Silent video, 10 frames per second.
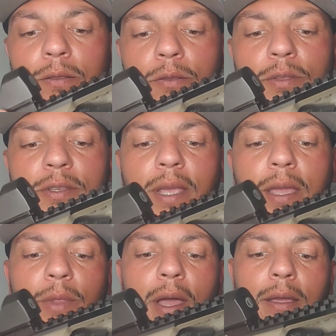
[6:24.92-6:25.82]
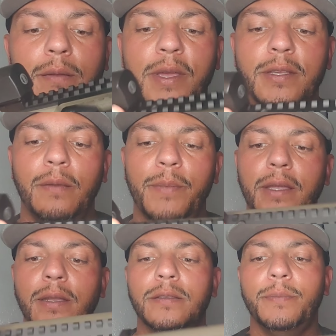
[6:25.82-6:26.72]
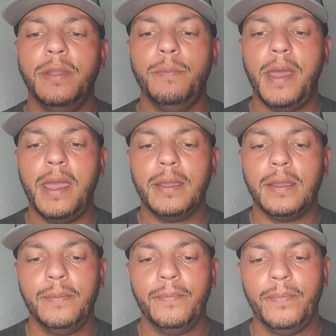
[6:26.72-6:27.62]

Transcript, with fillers: Do the same locking mechanism in the back.